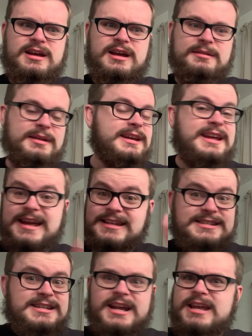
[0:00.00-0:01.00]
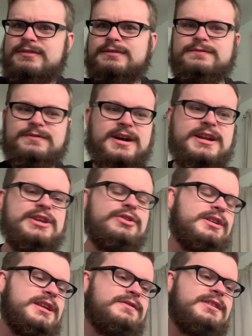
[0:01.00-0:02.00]
Like, it's not even funny. You can
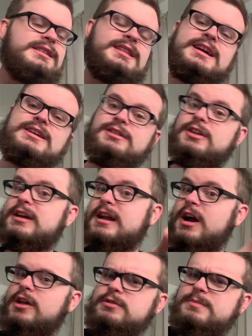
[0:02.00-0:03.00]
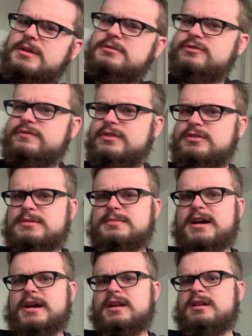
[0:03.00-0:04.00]
even, like, look at other people's reviews
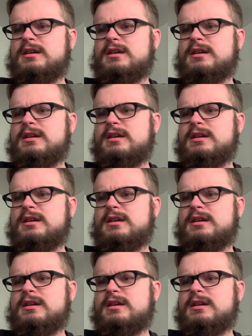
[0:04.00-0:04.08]
about it.